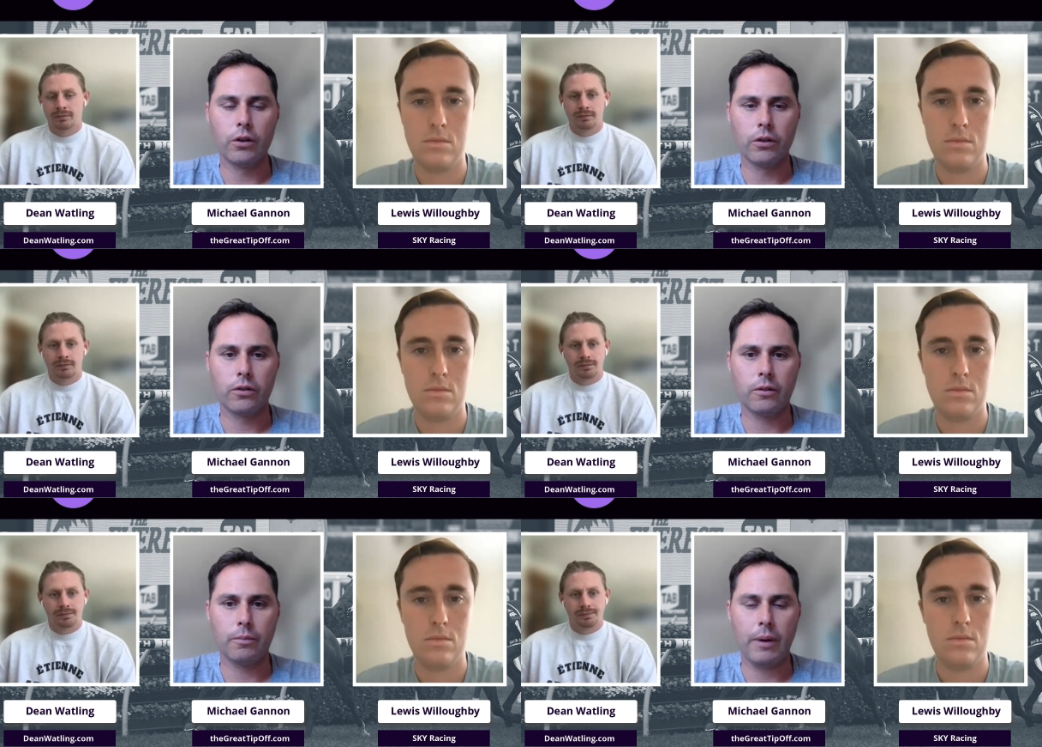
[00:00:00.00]
Speaker 1: He'll
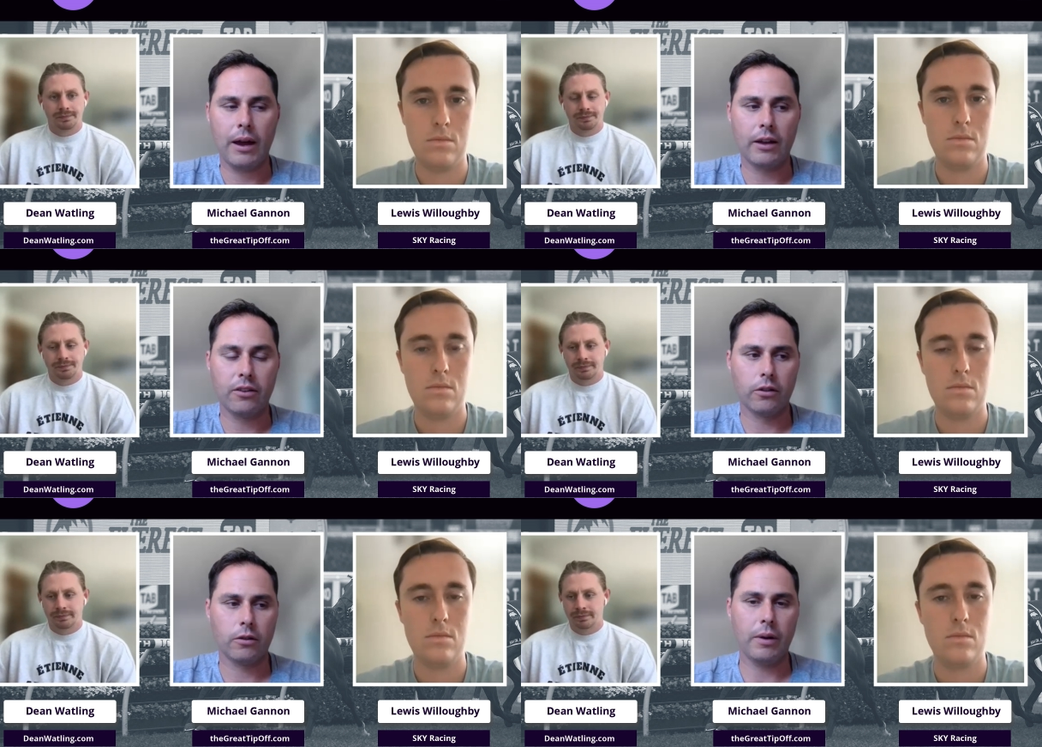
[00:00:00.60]
sit uh,
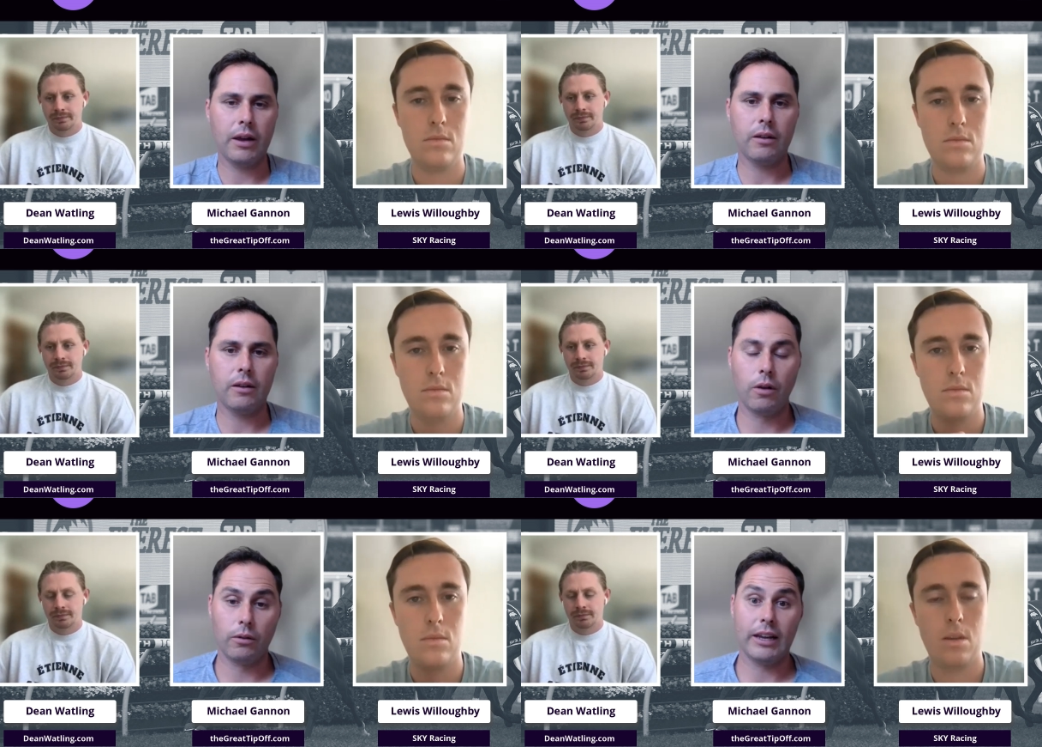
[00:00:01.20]
sit on
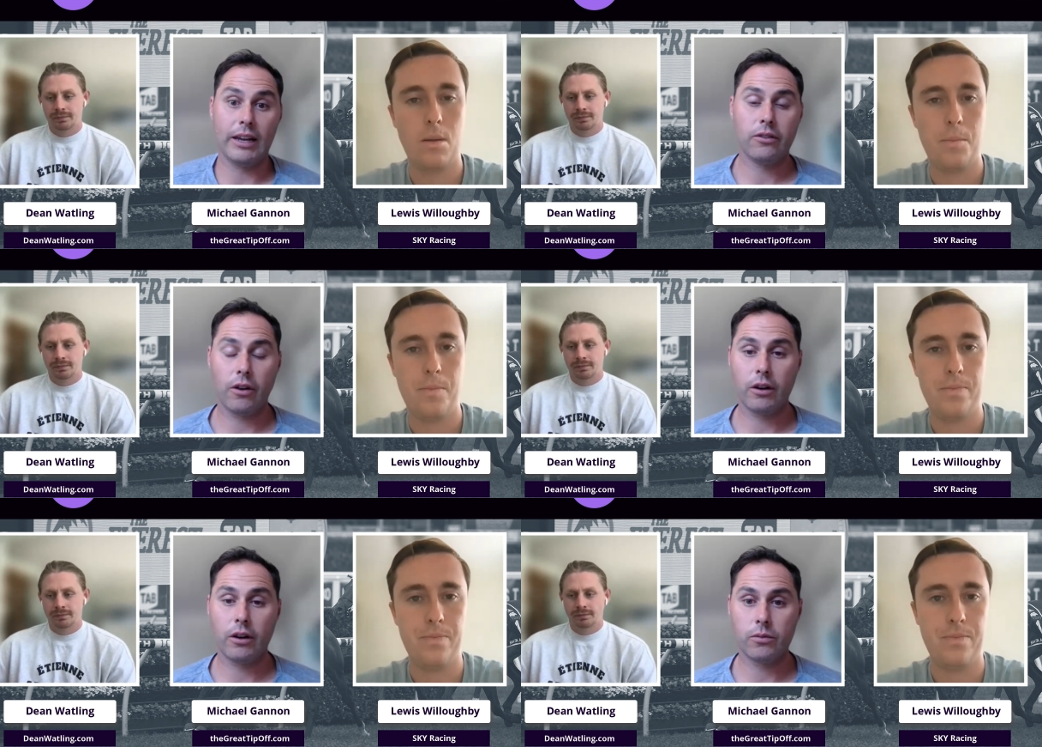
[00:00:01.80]
speed or lead.
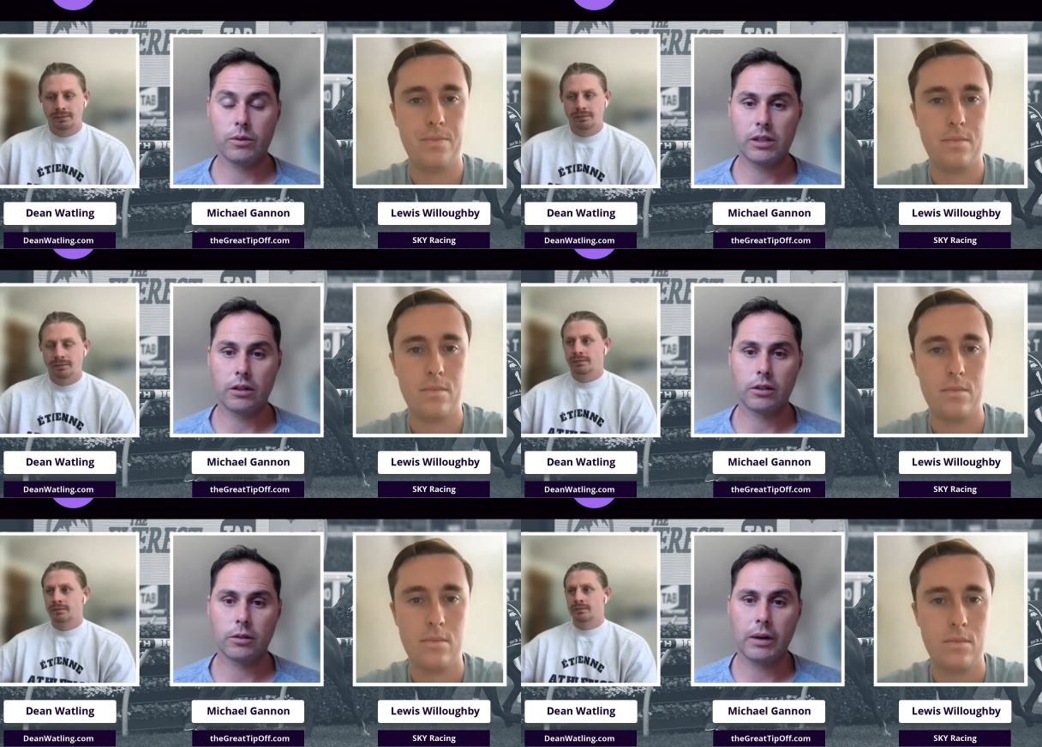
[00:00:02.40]
Sorry, shouldn't
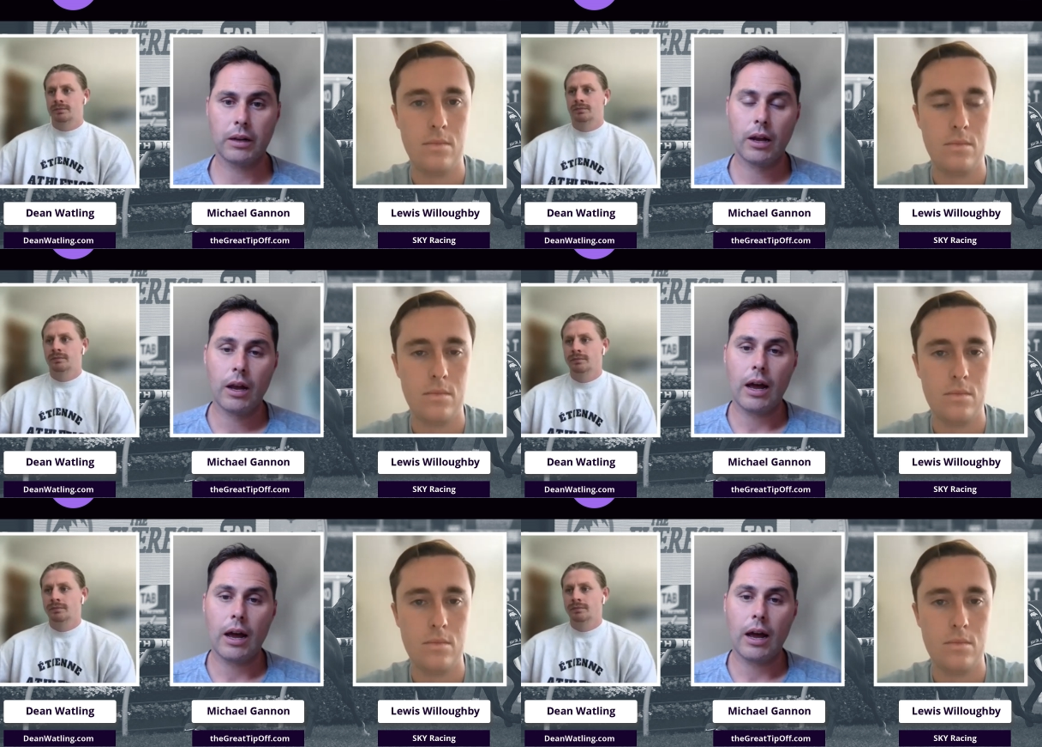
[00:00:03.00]
sit on speed.